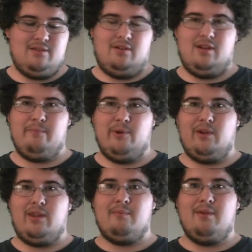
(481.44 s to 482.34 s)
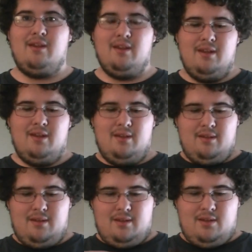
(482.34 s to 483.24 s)
so good at building them.
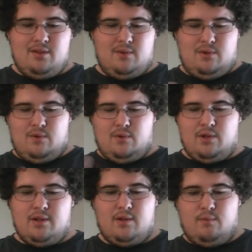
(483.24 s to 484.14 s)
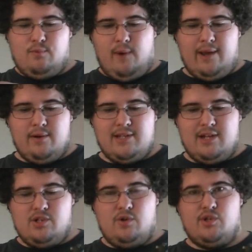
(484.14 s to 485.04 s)
You could wire it
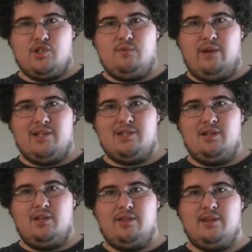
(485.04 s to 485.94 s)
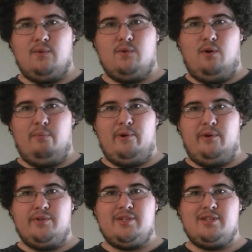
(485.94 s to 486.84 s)
down to a switch that will
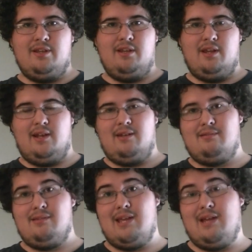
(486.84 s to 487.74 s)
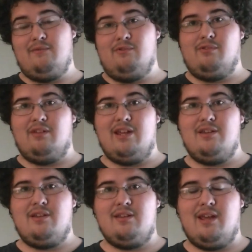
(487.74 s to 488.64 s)
pulse, and that will let
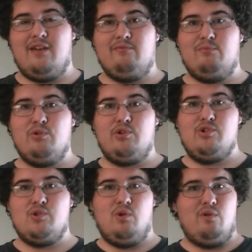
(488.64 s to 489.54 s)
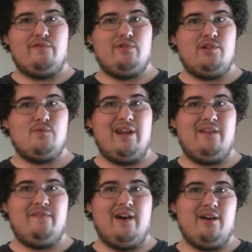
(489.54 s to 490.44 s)
you have more control over its rate
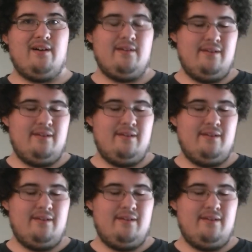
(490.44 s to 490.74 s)
of fire.